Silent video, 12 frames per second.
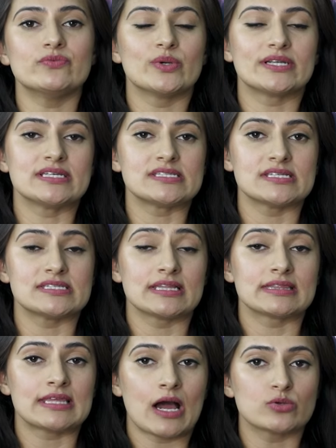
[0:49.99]
witnesses
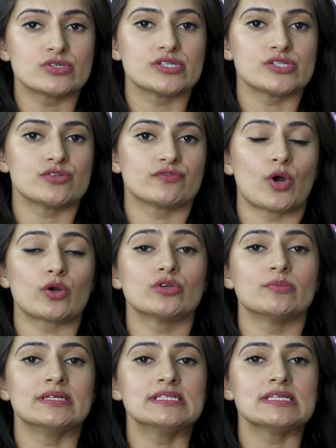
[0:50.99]
and thousands of
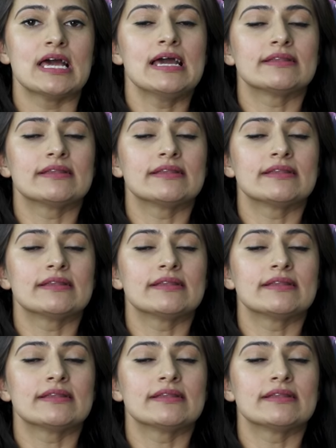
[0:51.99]
documents,